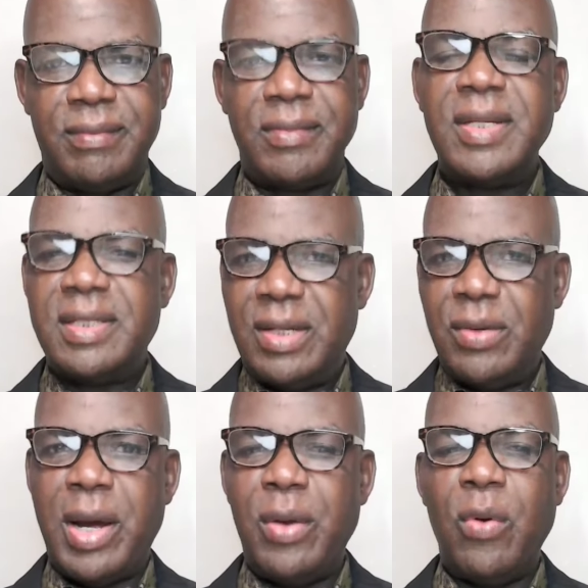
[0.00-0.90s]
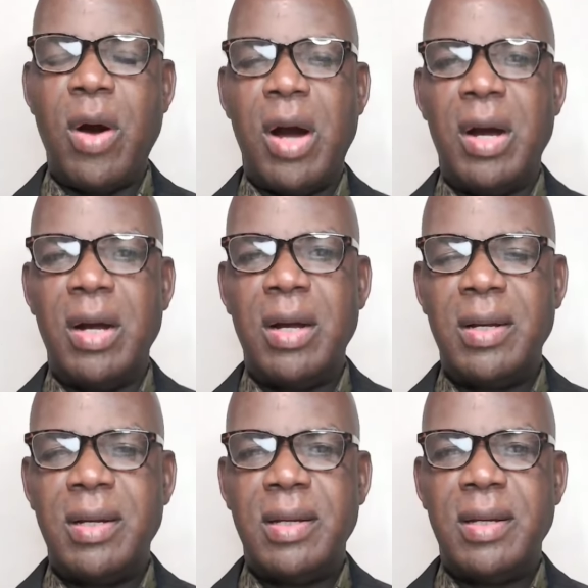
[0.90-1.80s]
Stay where you are
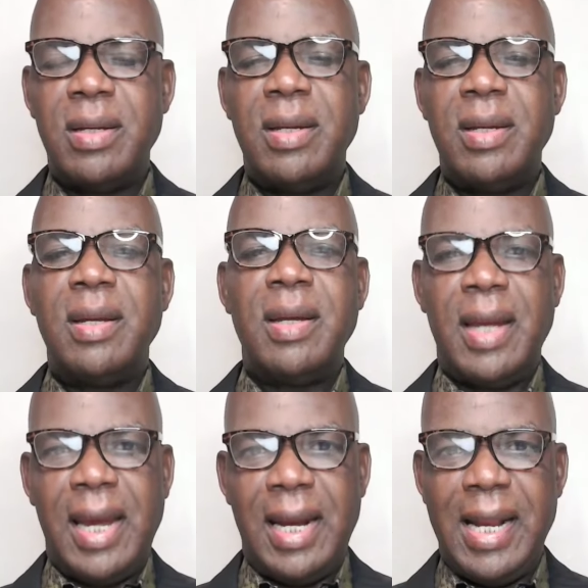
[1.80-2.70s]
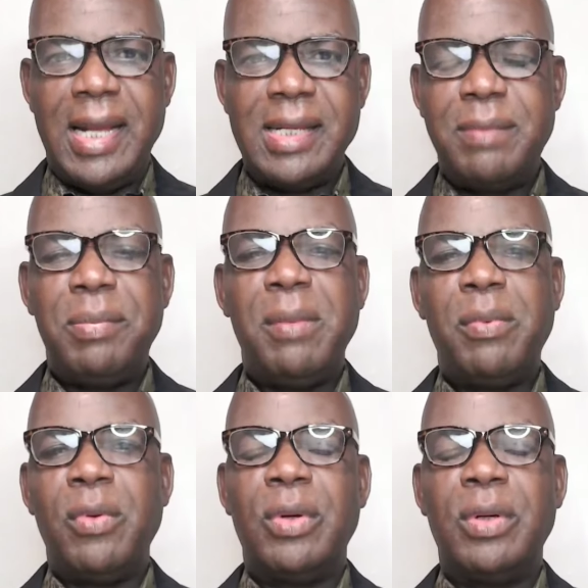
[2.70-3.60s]
and let
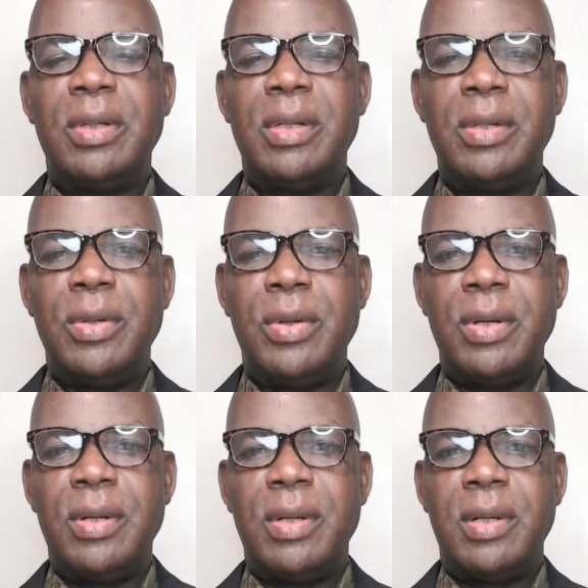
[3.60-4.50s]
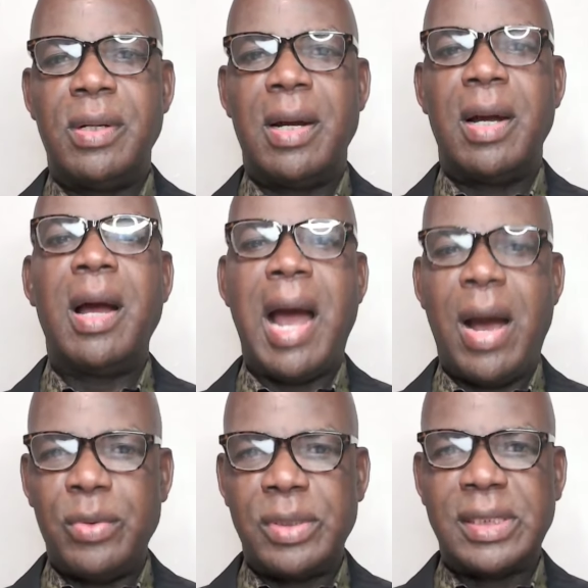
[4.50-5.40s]
people
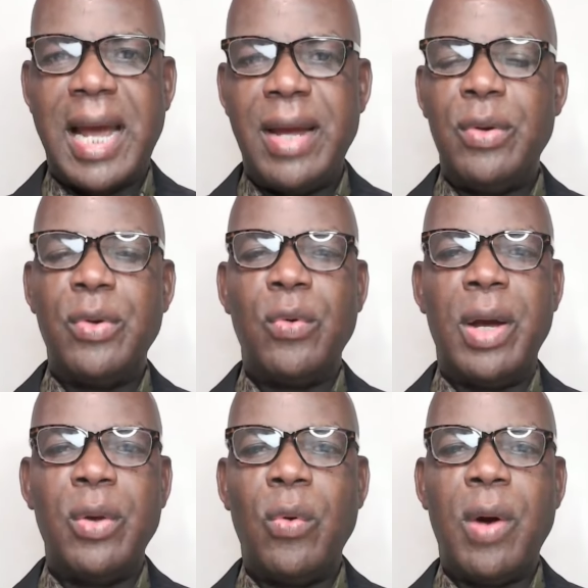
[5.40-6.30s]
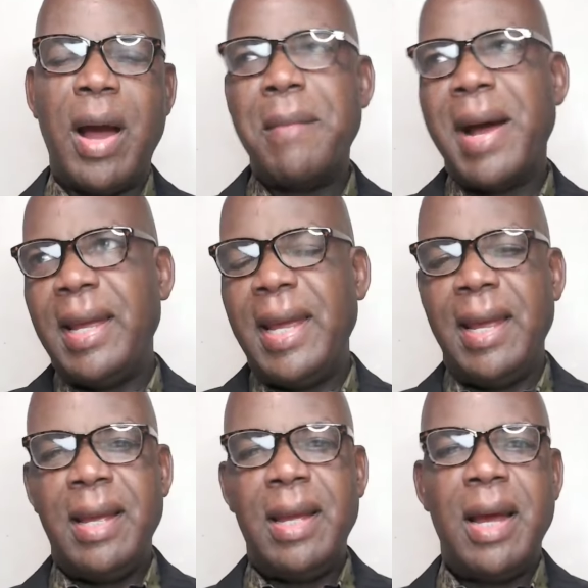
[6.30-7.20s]
outside know where you are by
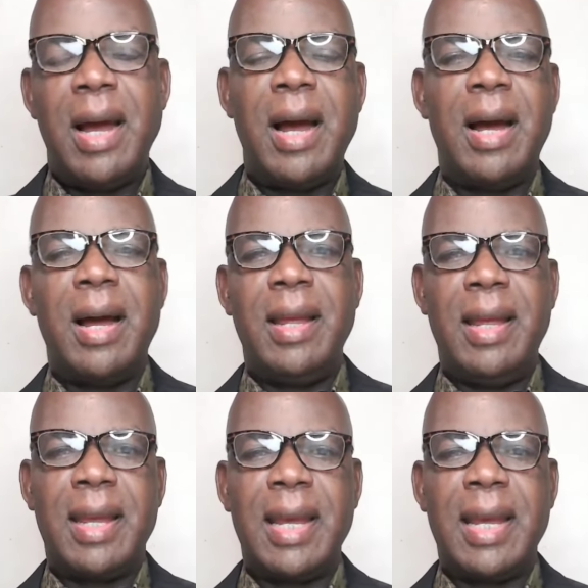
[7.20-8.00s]
hanging